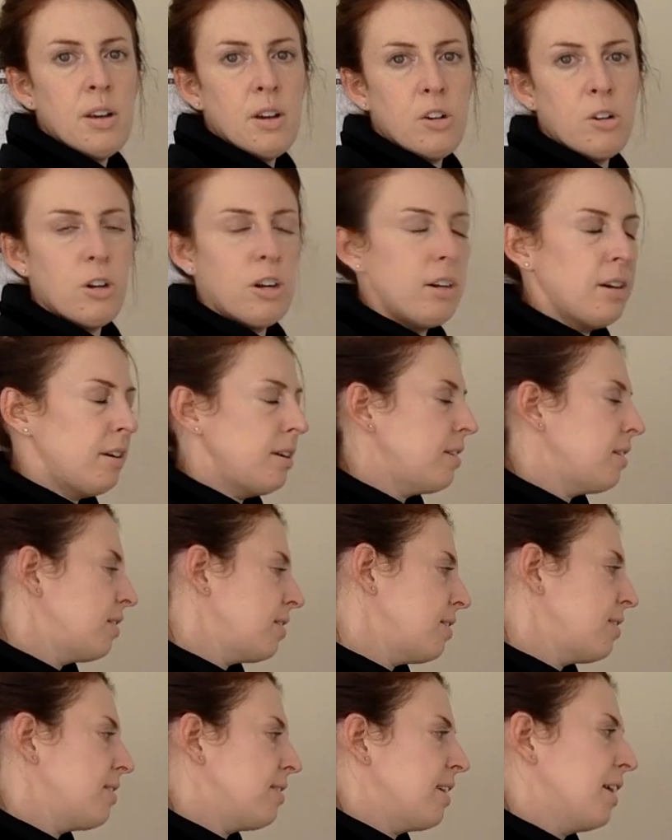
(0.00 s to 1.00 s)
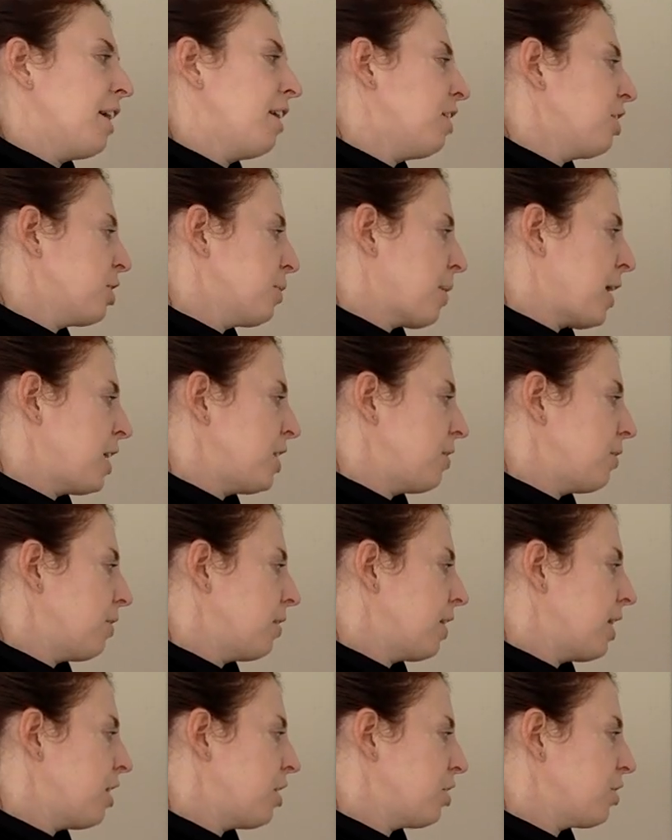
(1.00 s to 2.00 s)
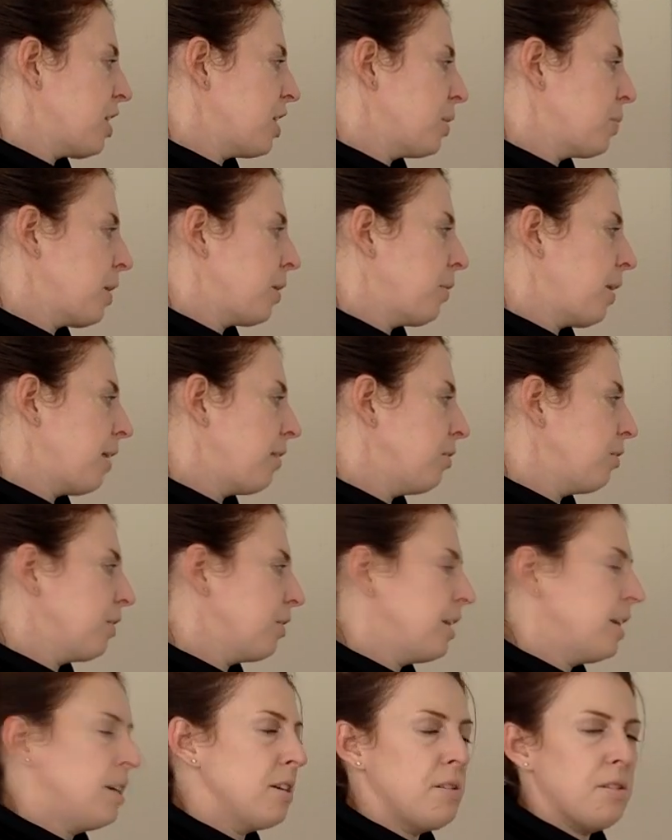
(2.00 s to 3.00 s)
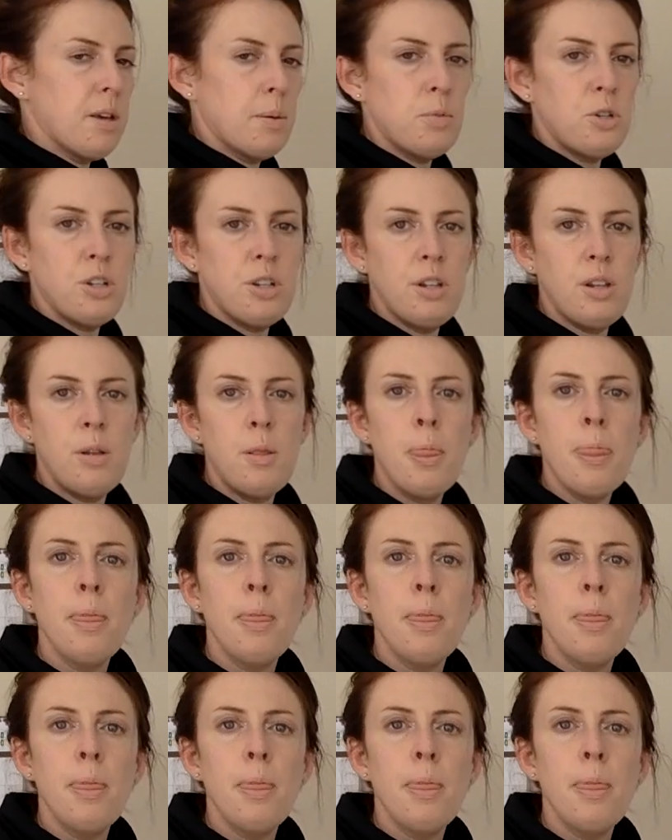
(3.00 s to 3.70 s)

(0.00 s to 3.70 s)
or is it characterized by rivalry and consumption.